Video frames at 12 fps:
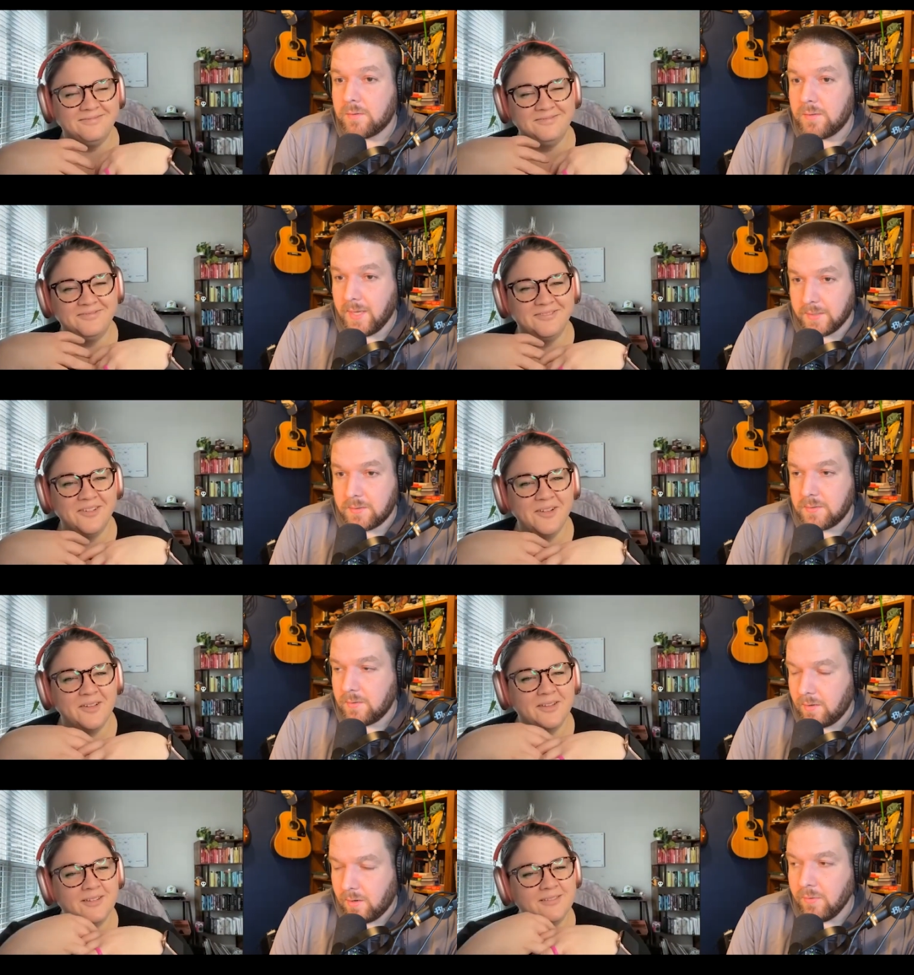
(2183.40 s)
Speaker 1: Yes.
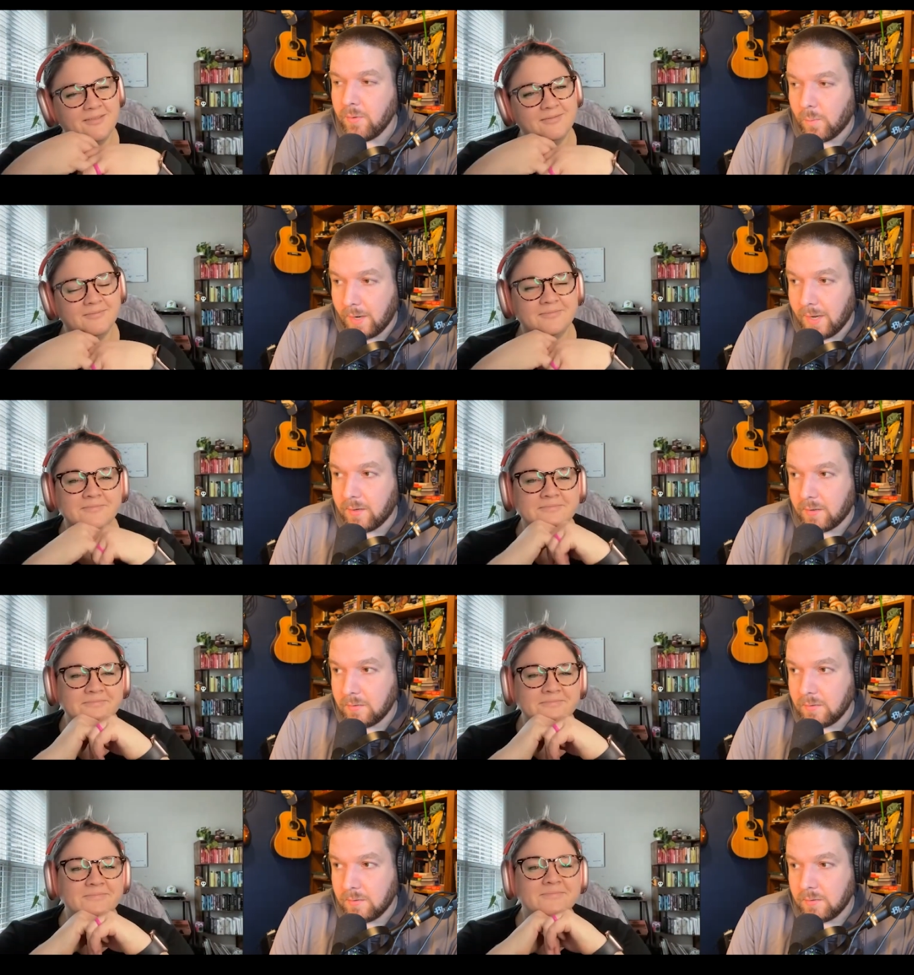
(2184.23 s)
All the
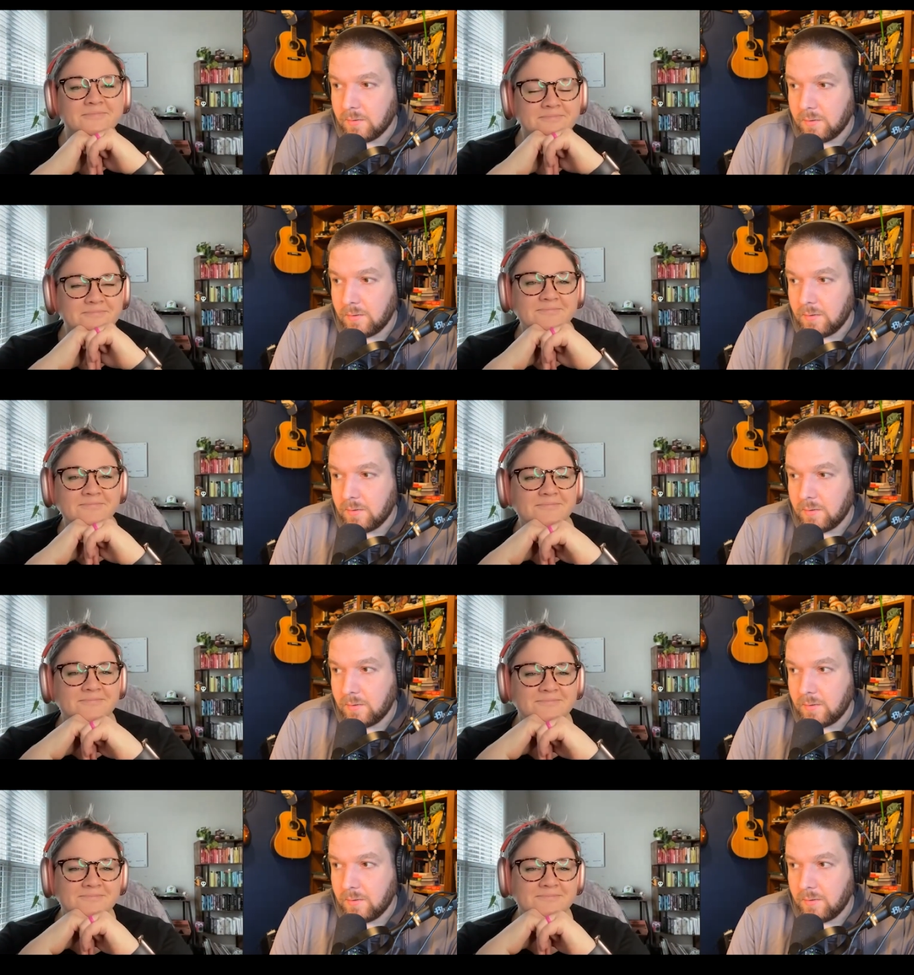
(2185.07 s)
while
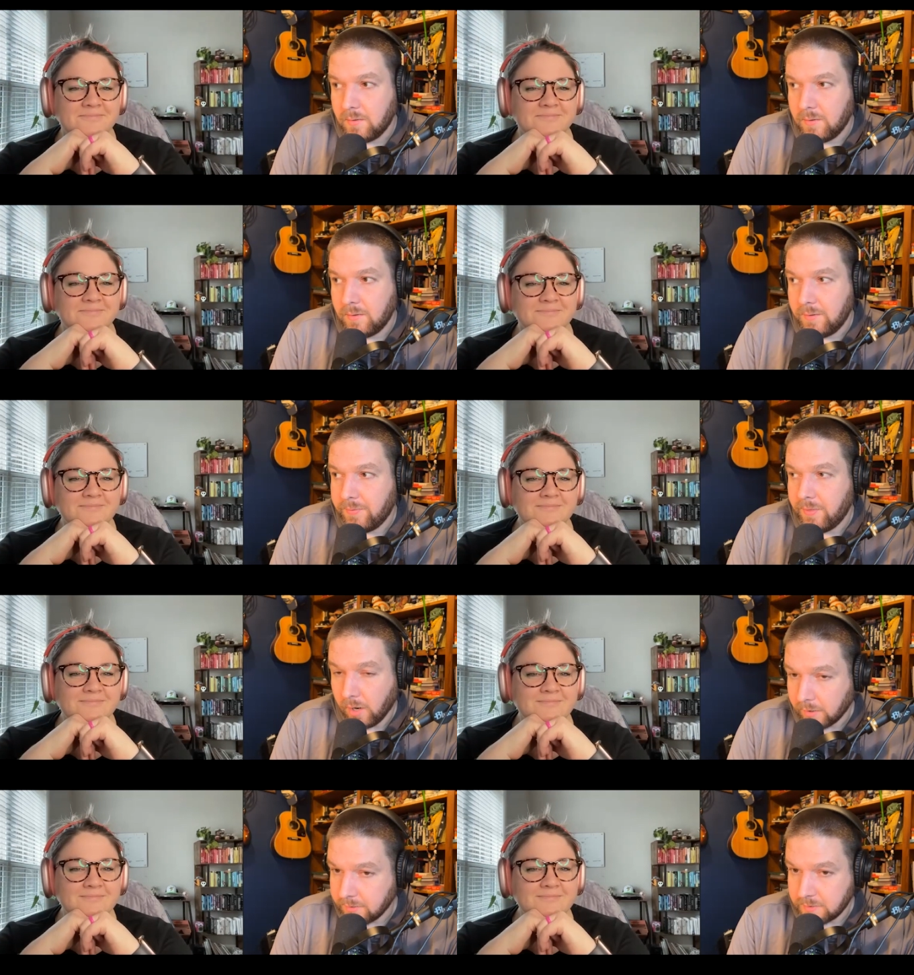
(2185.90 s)
the
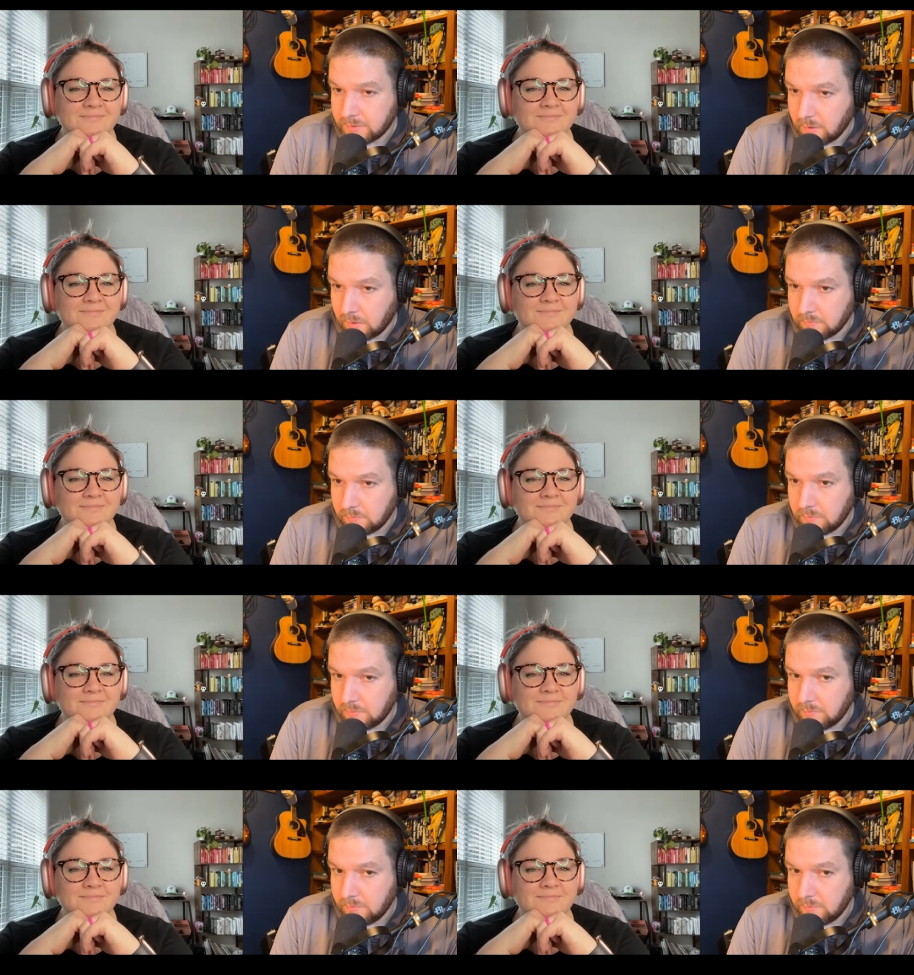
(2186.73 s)
Arkenstone
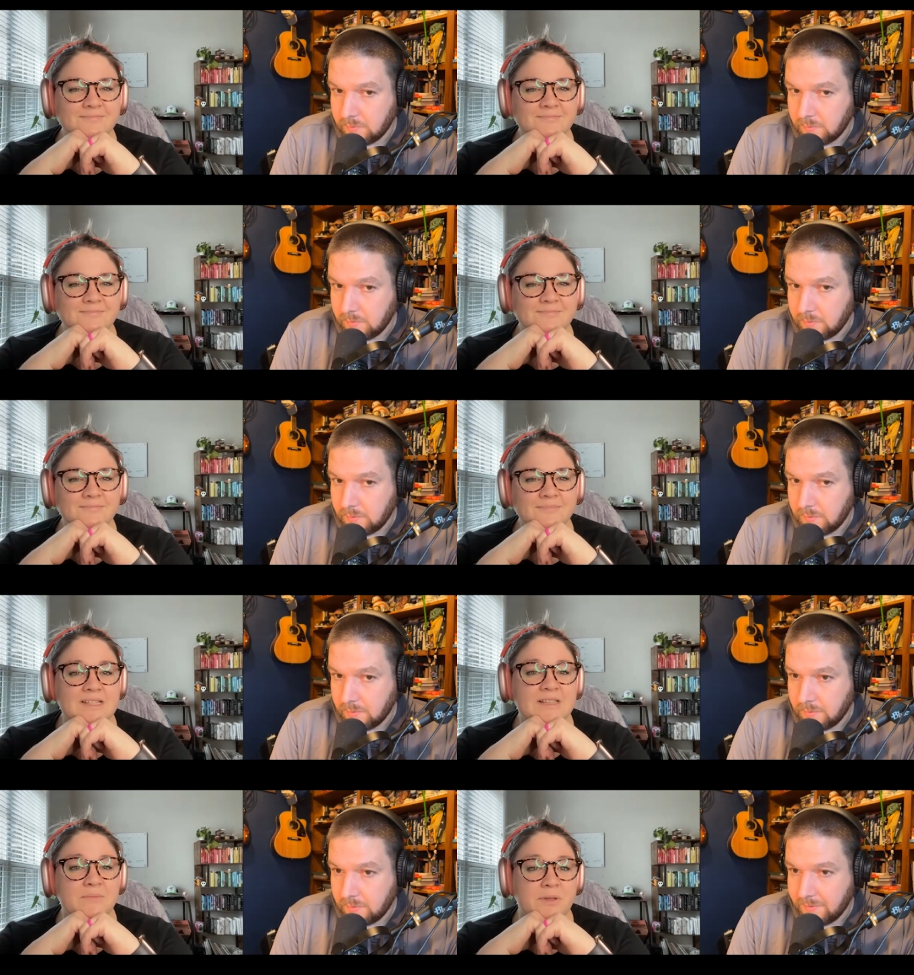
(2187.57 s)

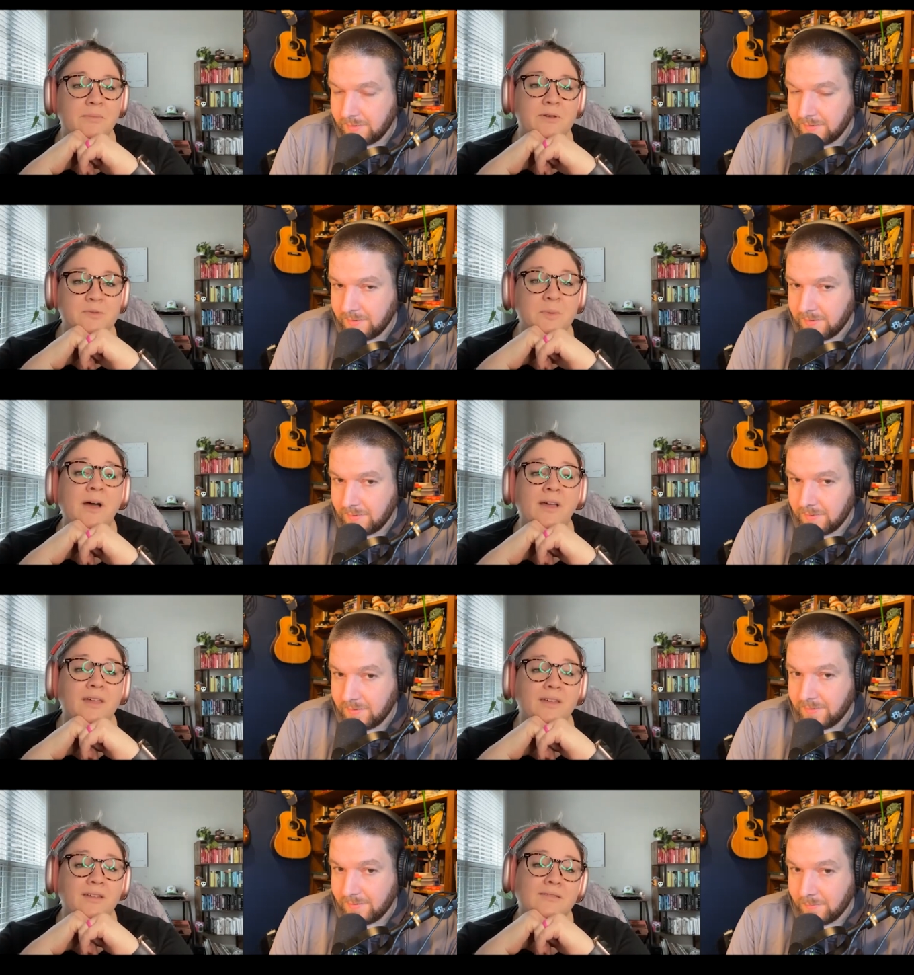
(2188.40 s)
Speaker 2: is in Bilbo's
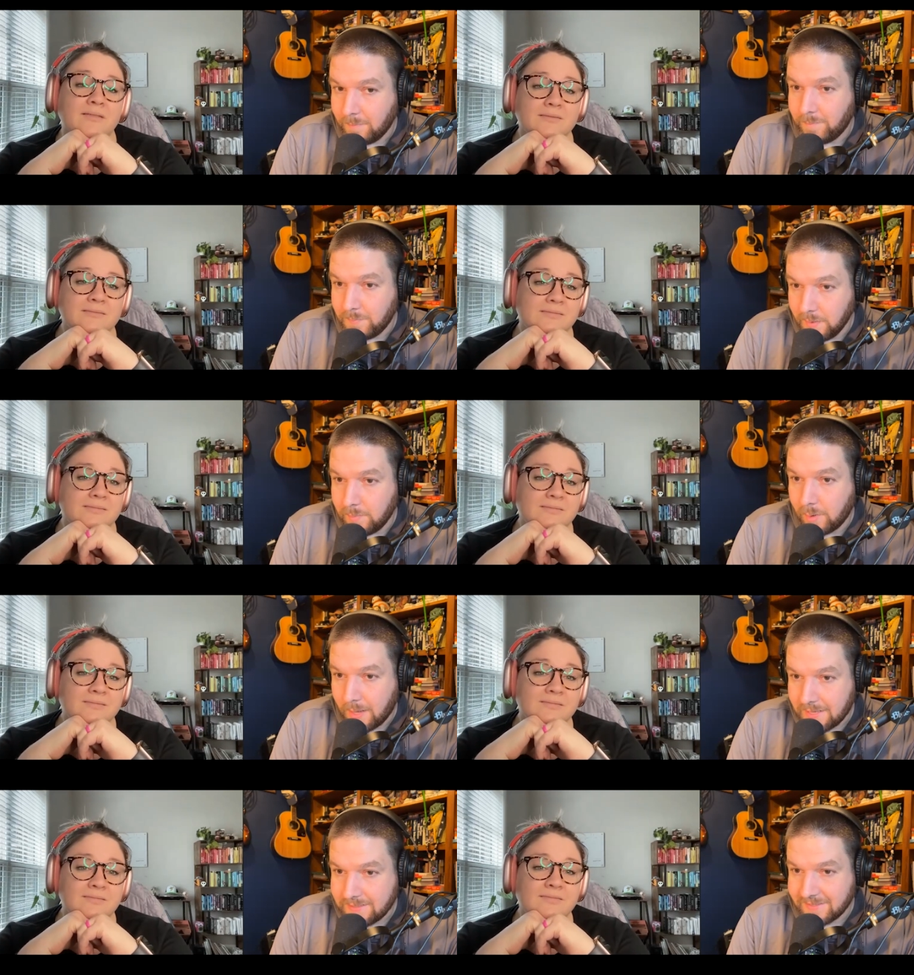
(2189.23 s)
pocket.
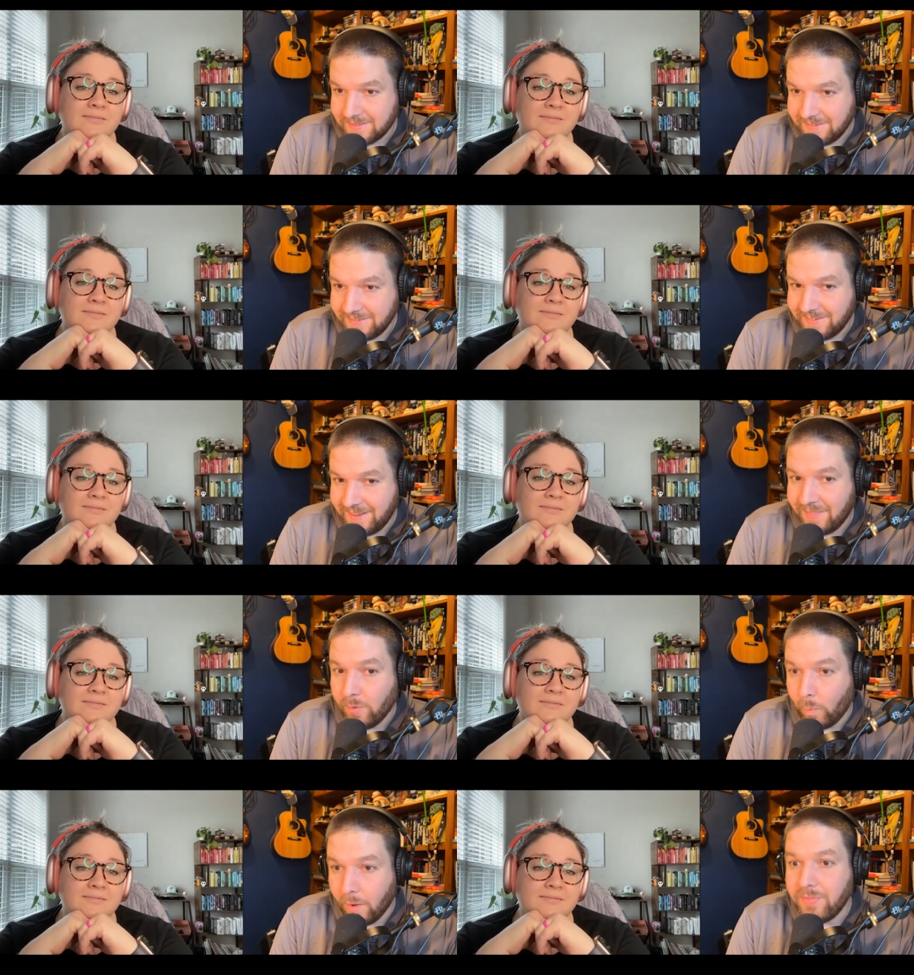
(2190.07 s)
Speaker 1: Bilbo has it.
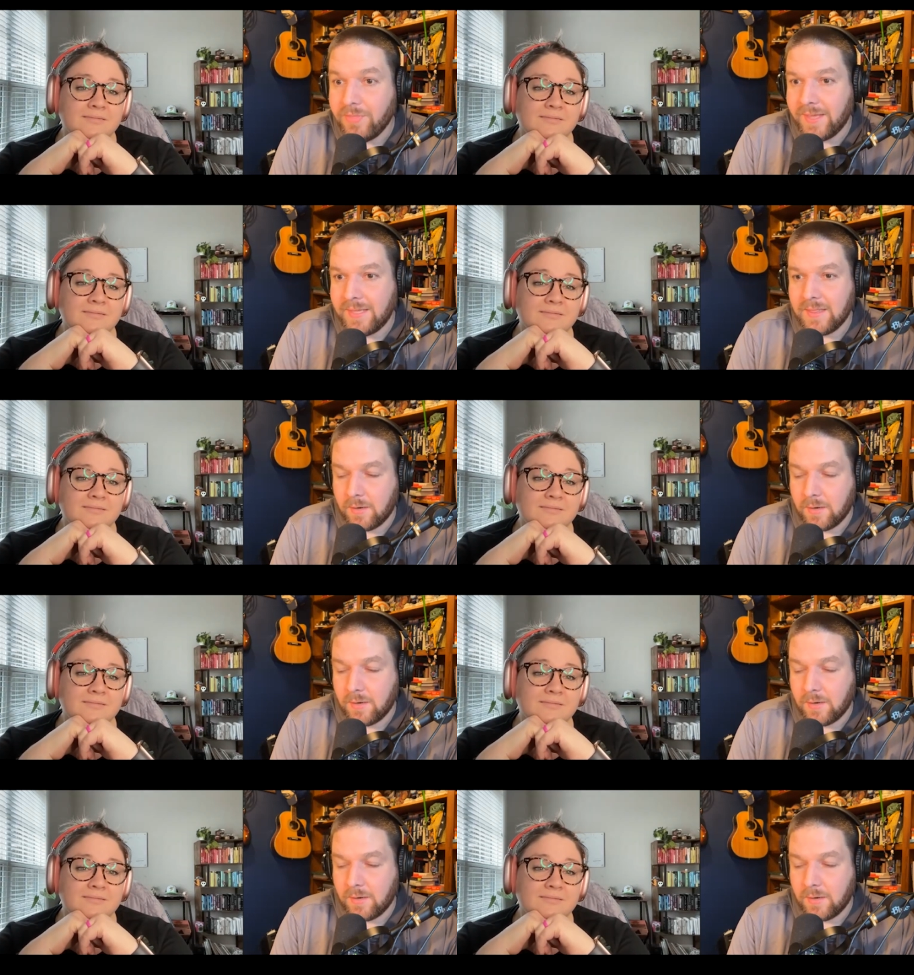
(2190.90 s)
And the one thing